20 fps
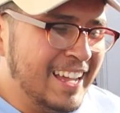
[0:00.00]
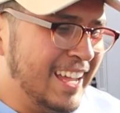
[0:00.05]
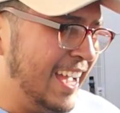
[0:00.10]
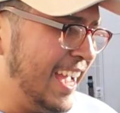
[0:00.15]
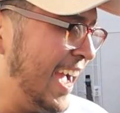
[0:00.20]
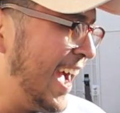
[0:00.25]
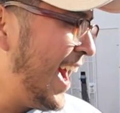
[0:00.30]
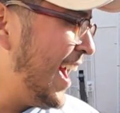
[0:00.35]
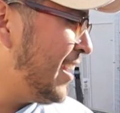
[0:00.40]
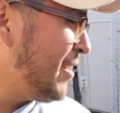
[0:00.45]

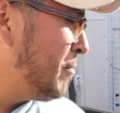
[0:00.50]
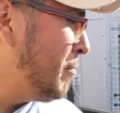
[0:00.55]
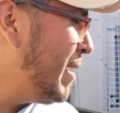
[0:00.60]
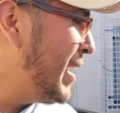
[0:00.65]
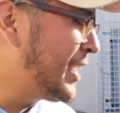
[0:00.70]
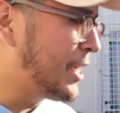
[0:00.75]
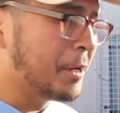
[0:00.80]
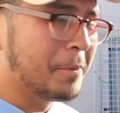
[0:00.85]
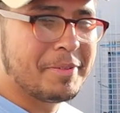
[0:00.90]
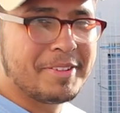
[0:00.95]
It had
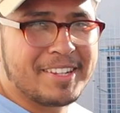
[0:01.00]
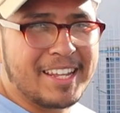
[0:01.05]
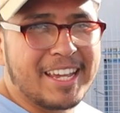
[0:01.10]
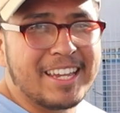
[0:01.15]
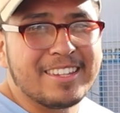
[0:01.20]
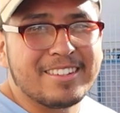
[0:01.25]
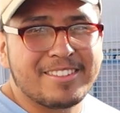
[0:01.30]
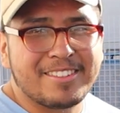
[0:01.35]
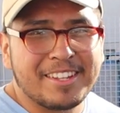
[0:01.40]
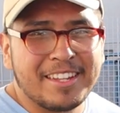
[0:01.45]
makeup
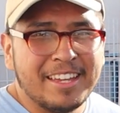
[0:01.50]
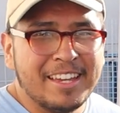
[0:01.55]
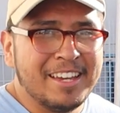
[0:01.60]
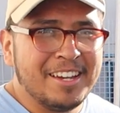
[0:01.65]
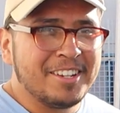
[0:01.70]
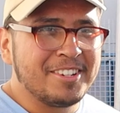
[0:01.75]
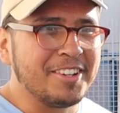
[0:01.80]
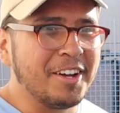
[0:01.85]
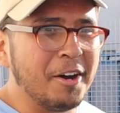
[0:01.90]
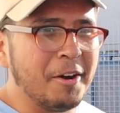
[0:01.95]
stains.
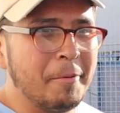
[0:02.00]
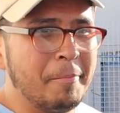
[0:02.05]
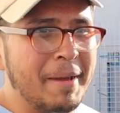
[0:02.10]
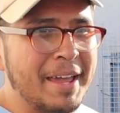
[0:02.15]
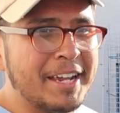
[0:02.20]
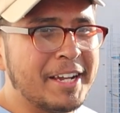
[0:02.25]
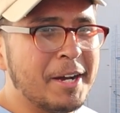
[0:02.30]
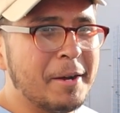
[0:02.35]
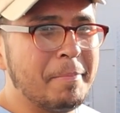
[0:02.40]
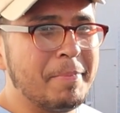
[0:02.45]
So
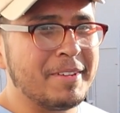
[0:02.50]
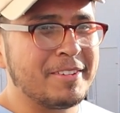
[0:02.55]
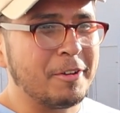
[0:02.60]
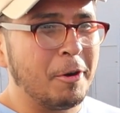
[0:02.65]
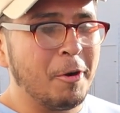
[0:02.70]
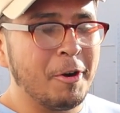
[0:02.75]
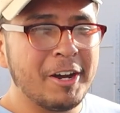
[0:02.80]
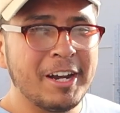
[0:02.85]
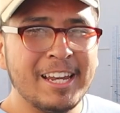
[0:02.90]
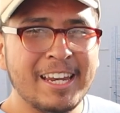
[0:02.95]
makeup is
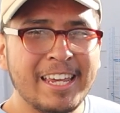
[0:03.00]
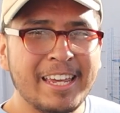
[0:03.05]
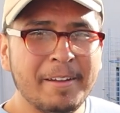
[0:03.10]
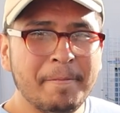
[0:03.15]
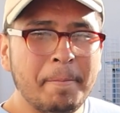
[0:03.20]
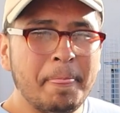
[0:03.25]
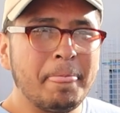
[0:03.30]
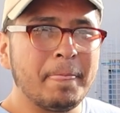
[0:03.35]
oily,